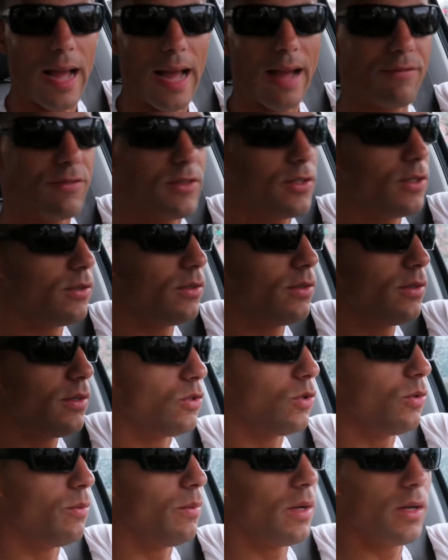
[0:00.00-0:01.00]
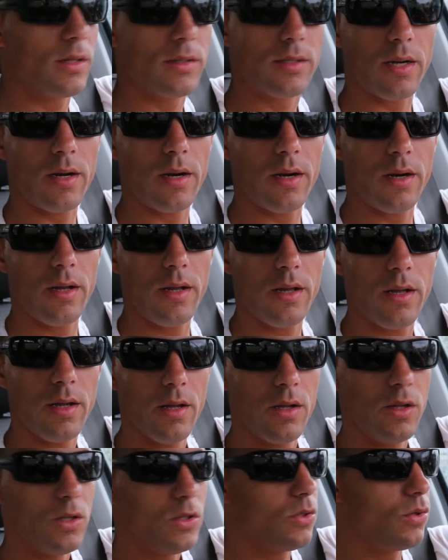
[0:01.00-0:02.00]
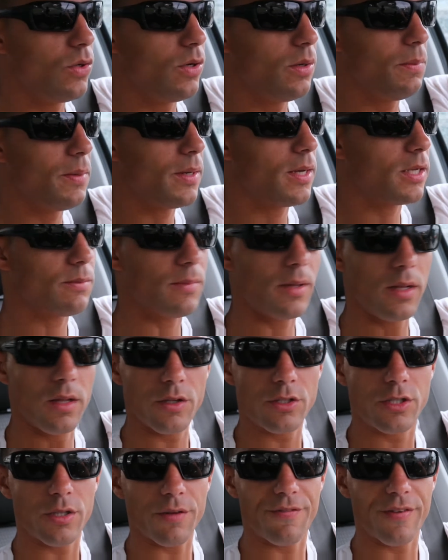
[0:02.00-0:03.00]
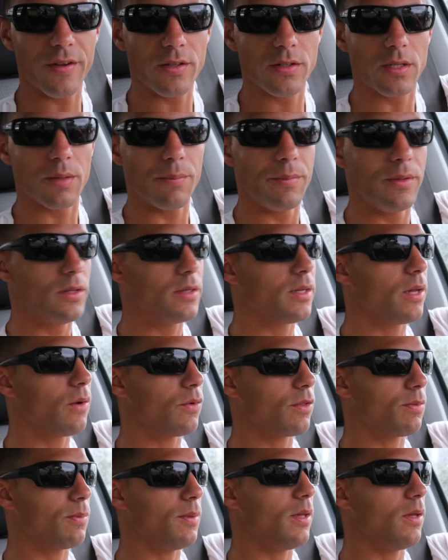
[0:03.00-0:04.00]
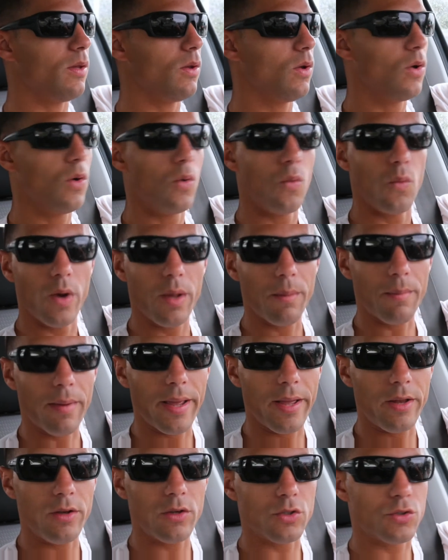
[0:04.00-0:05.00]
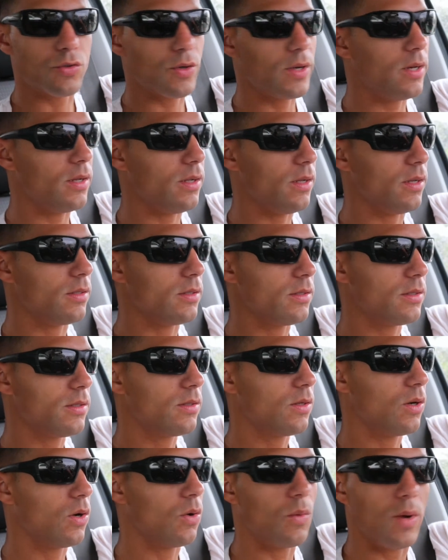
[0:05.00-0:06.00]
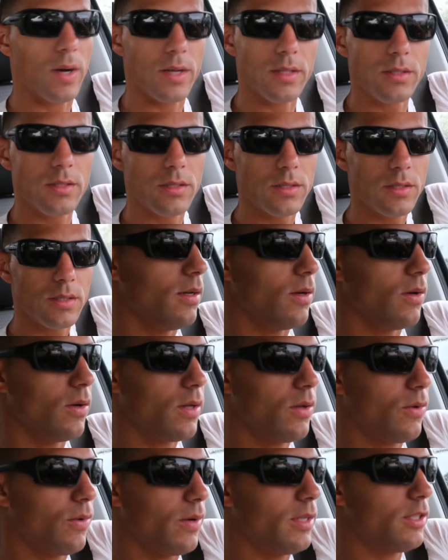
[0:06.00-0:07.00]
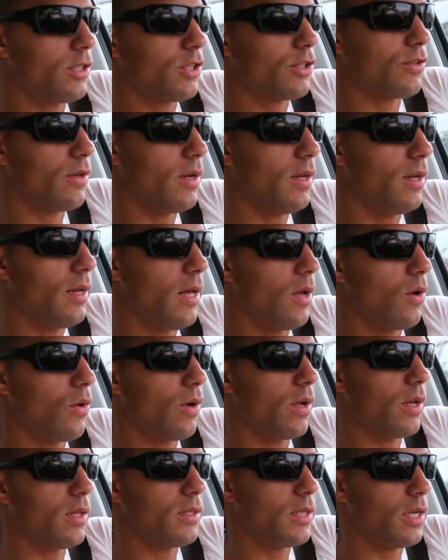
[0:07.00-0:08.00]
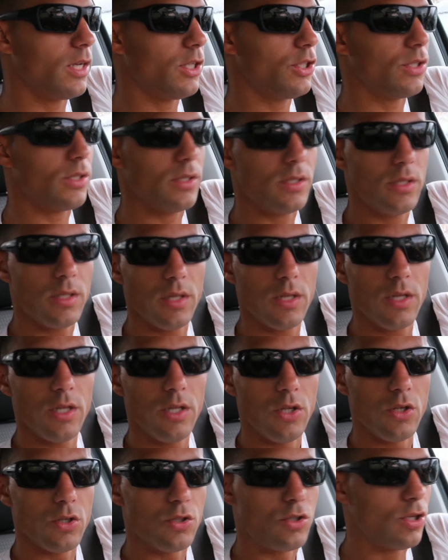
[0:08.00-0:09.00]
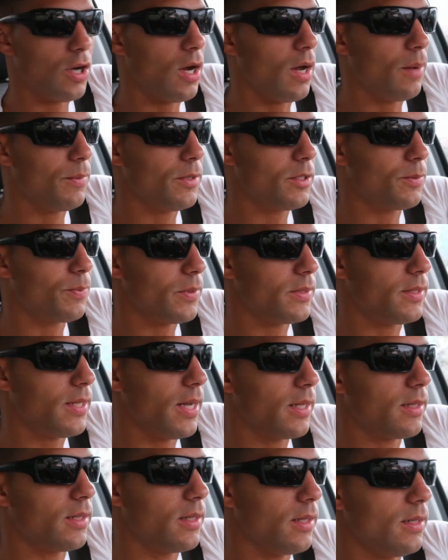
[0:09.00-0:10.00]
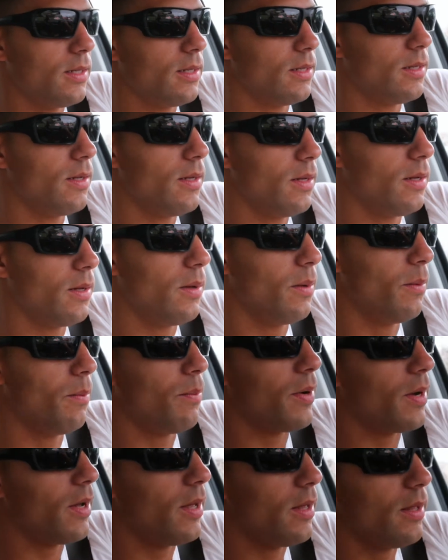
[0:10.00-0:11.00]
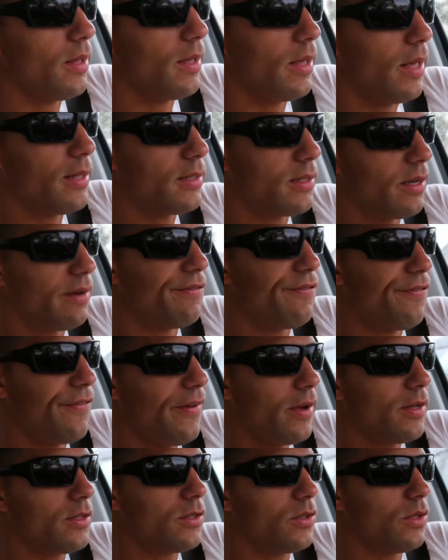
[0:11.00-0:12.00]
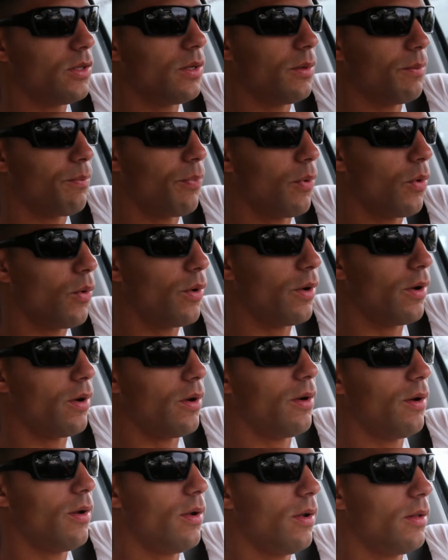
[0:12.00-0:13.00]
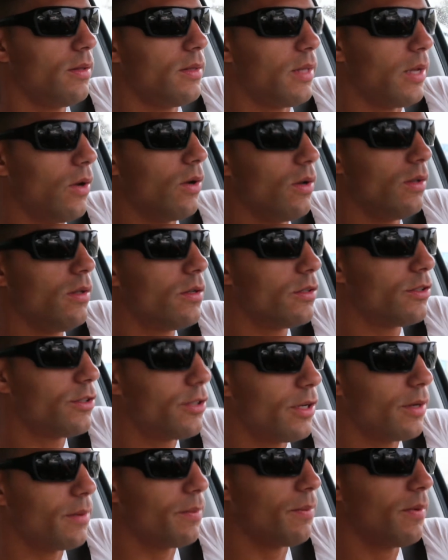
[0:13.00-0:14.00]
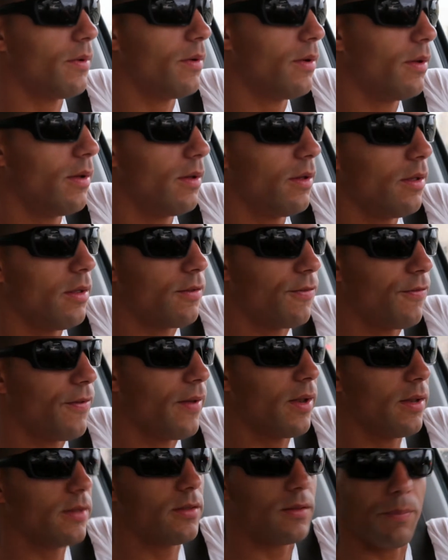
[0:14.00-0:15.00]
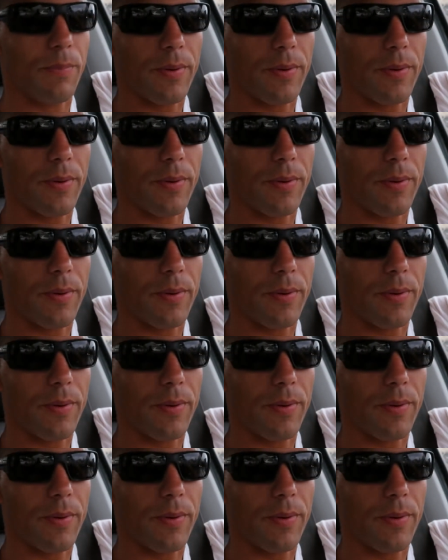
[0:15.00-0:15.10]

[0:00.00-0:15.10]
have to do military duty because my leadership failed to communicate with me when my annual training is or was. know, it creates a strain in that organization. Your job is protected, but it's unfair to the employer that your leadership is failing to